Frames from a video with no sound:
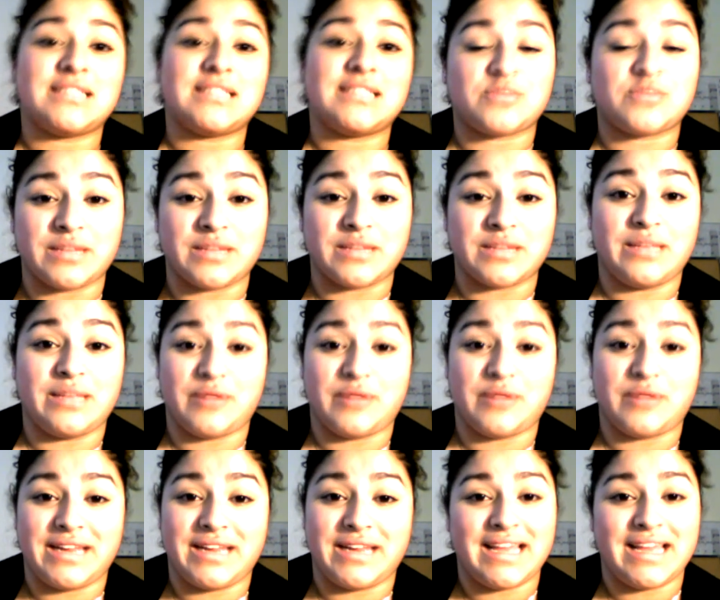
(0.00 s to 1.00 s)
it's really
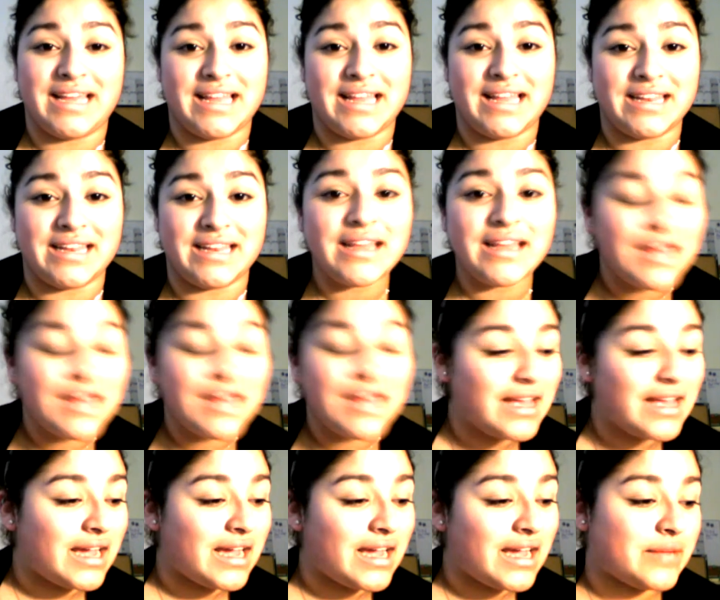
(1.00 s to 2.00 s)
pretty and
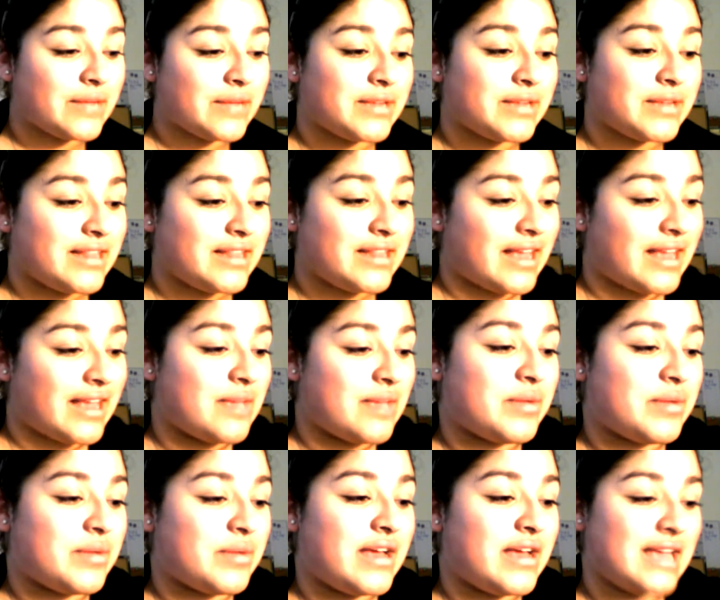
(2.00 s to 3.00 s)
I really like it.
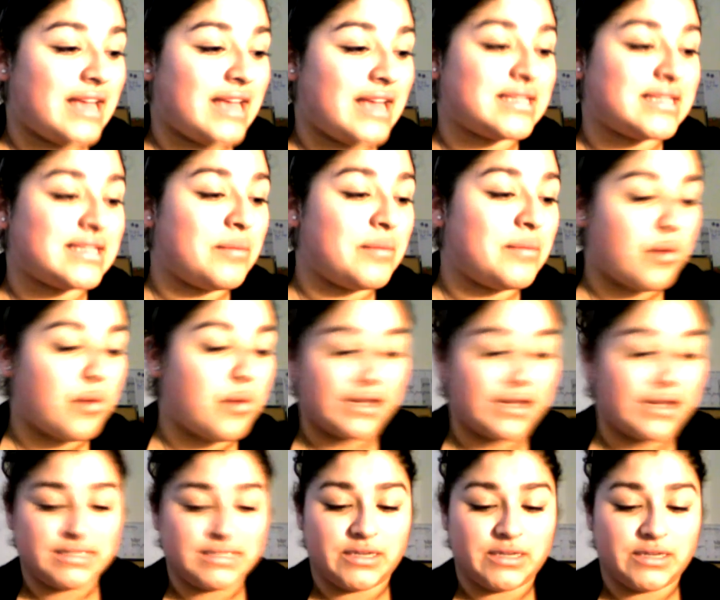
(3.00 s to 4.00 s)
But at some
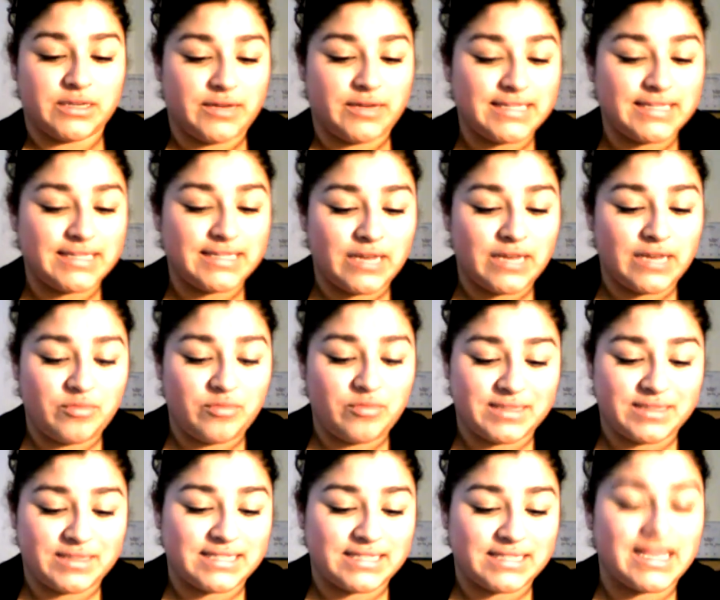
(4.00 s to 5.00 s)
point soon, he said it would
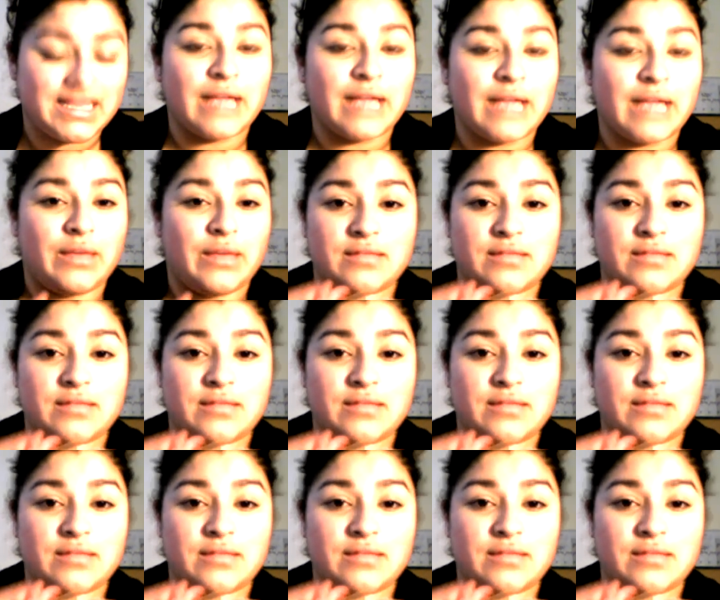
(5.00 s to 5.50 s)
be six to eight weeks